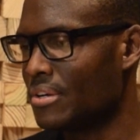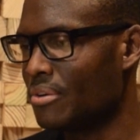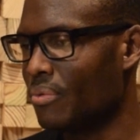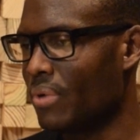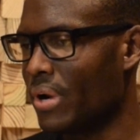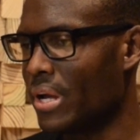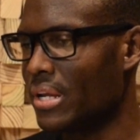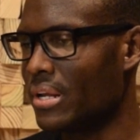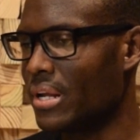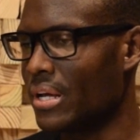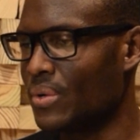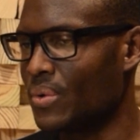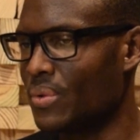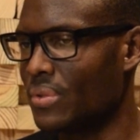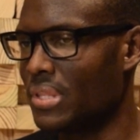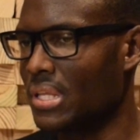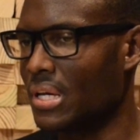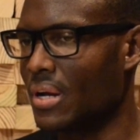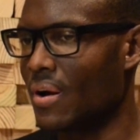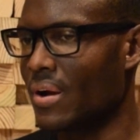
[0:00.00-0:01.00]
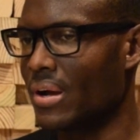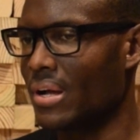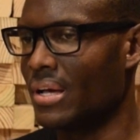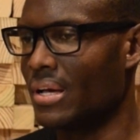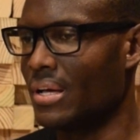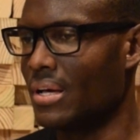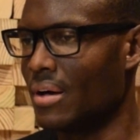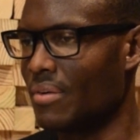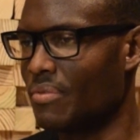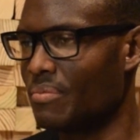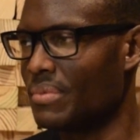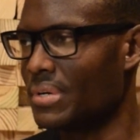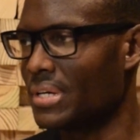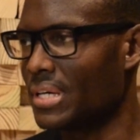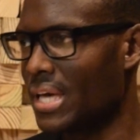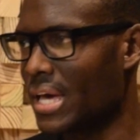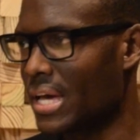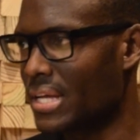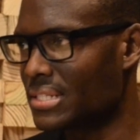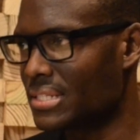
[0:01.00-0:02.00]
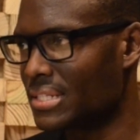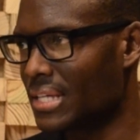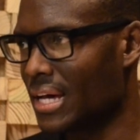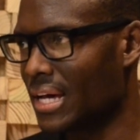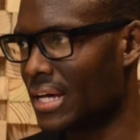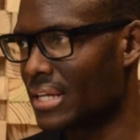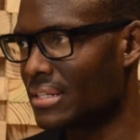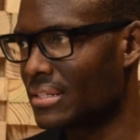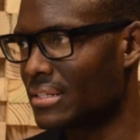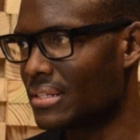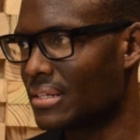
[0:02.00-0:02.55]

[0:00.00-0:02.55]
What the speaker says: right? I don't think our government gets that.